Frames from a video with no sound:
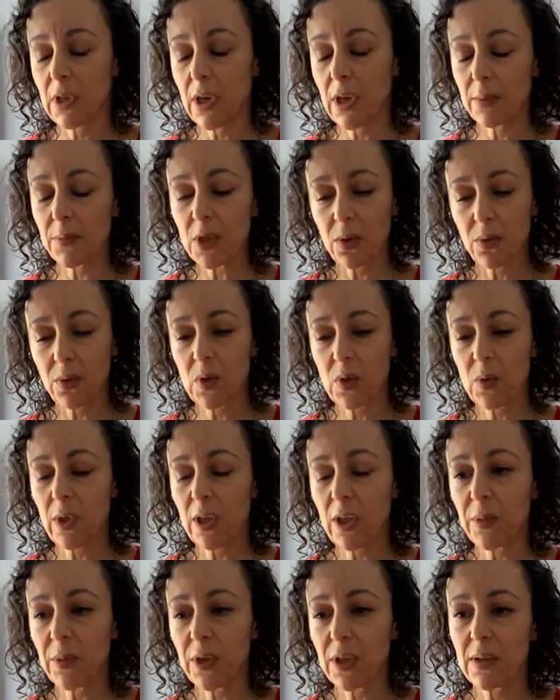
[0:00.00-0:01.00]
time zone as
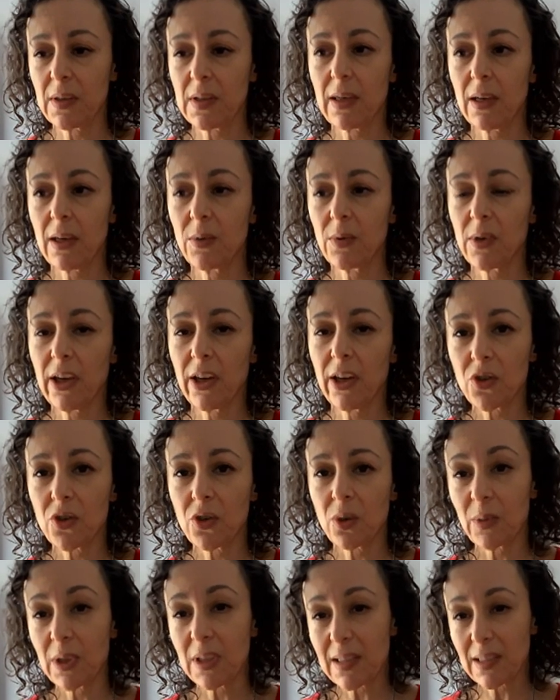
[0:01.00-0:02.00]
well, because that will
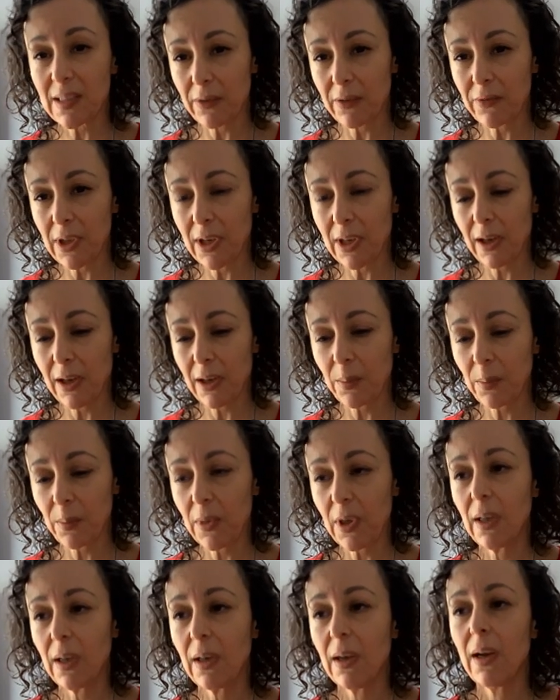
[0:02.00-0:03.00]
catch them at 7
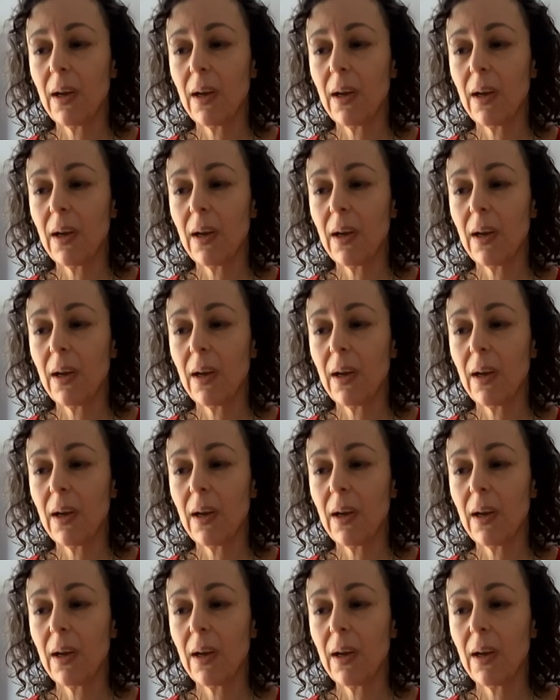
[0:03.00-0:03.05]
a.m.